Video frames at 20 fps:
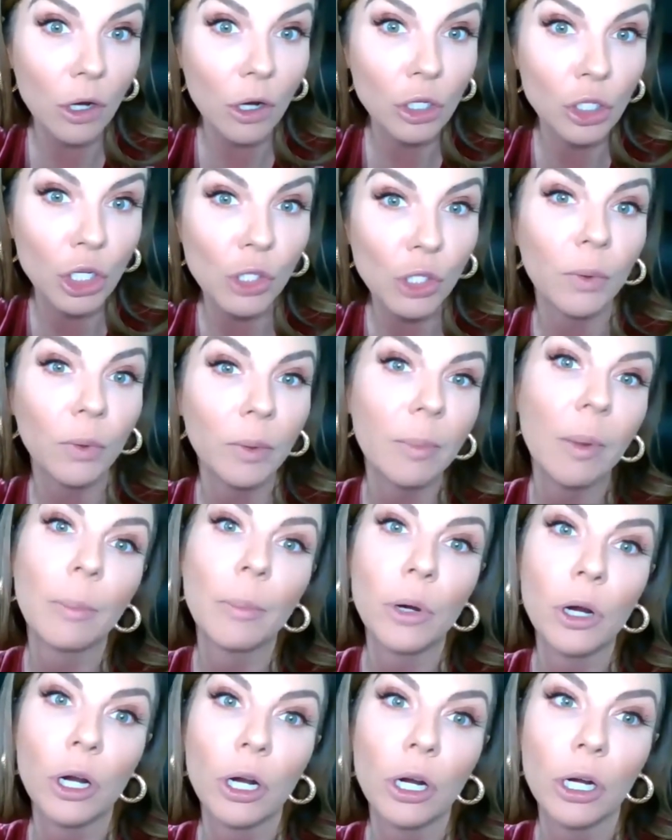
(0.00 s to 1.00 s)
just
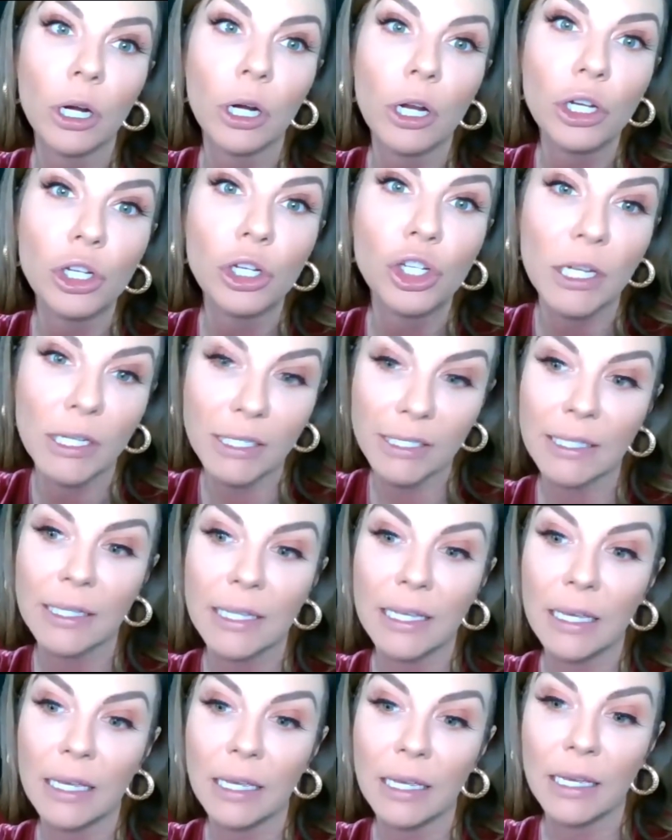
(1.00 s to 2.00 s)
remember just
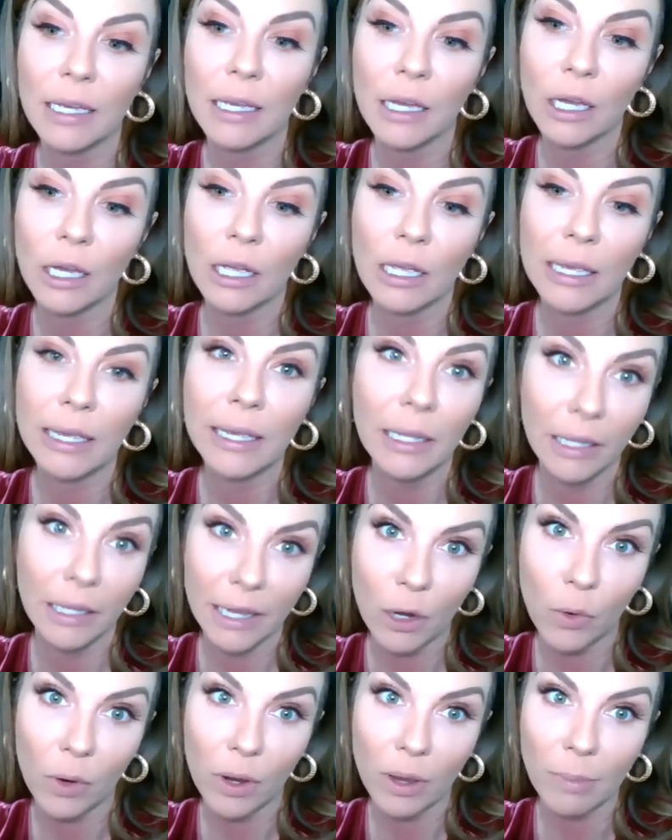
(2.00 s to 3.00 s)
the
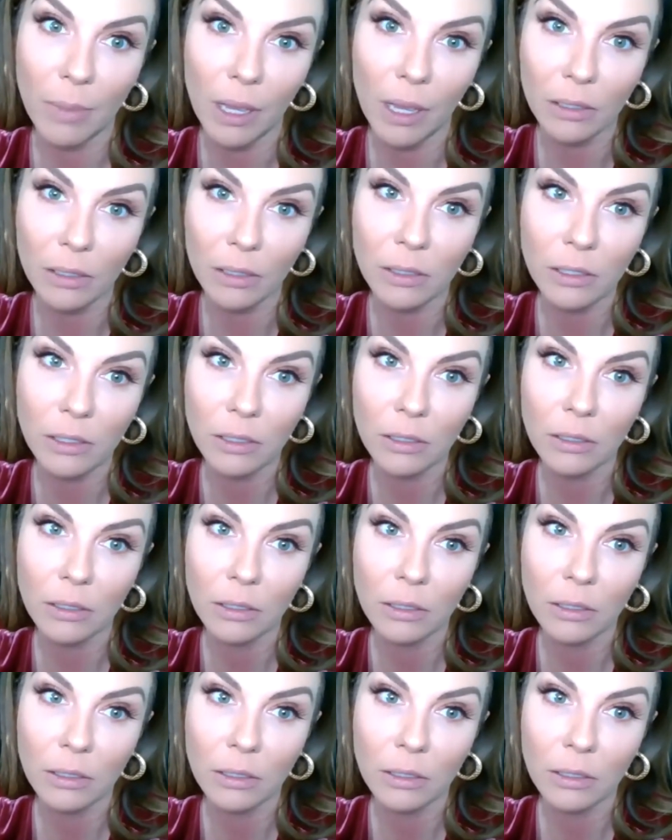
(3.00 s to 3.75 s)
healing ointment.